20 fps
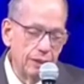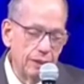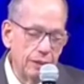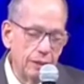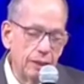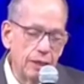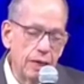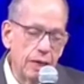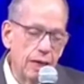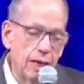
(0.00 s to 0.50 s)
this
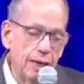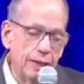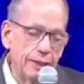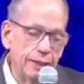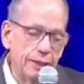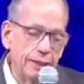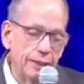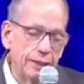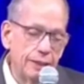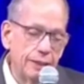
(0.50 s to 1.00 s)
verse
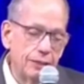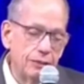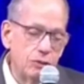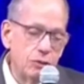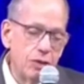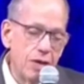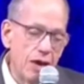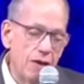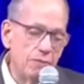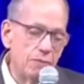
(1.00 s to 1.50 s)
to help
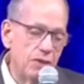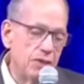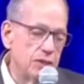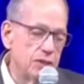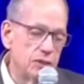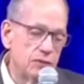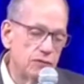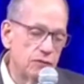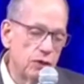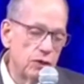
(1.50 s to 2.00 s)
somebody.
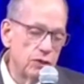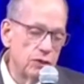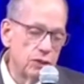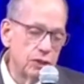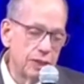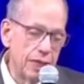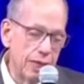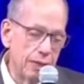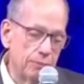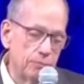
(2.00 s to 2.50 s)
I've used
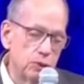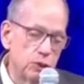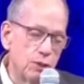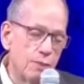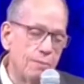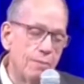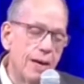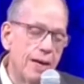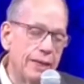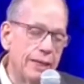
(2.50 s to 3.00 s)
it
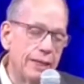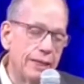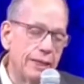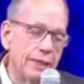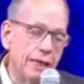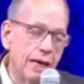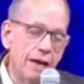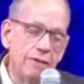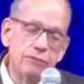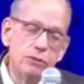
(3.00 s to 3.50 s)
before.
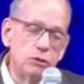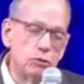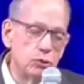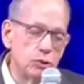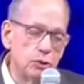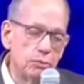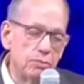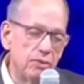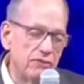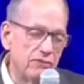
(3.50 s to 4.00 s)
But,
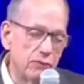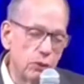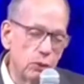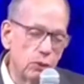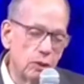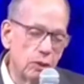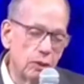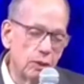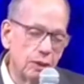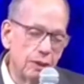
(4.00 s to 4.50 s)
God, during
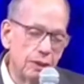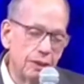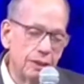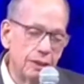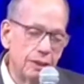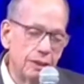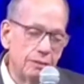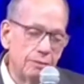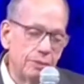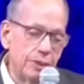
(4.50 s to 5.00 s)
this
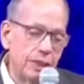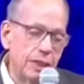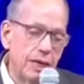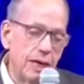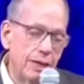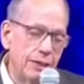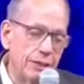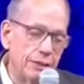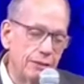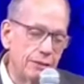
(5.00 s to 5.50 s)
pandemic
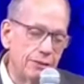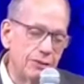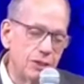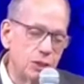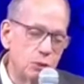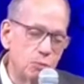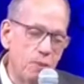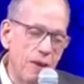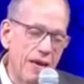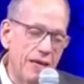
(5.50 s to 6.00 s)
time,
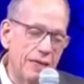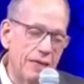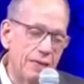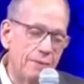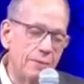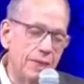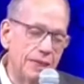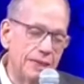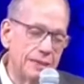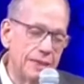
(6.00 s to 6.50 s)
it's a
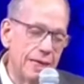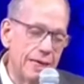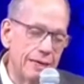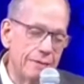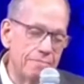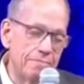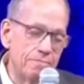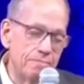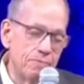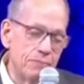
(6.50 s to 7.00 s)
snowy
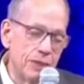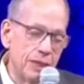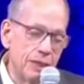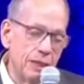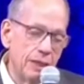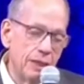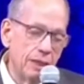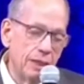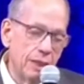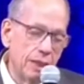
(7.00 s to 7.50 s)
day for some
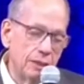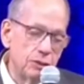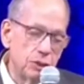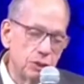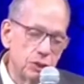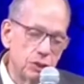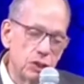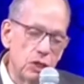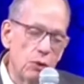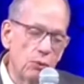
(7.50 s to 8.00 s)
people.
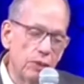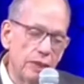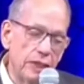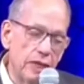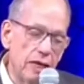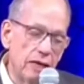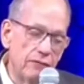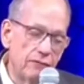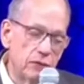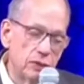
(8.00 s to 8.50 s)
It's a
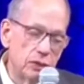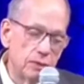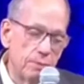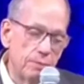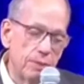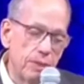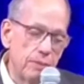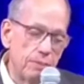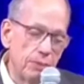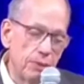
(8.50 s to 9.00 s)
troubled
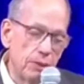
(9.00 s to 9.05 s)
day.